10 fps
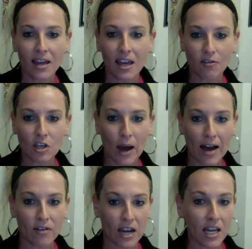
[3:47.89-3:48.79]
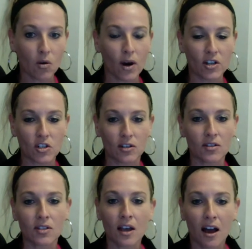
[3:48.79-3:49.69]
if you have any
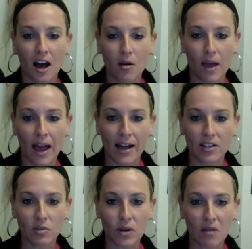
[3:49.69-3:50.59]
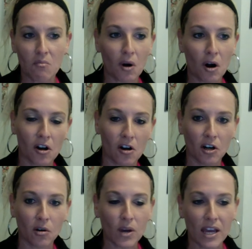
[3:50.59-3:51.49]
questions as we embark on
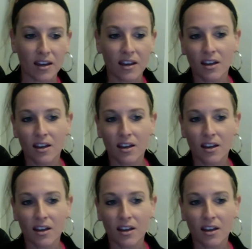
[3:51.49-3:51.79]
our week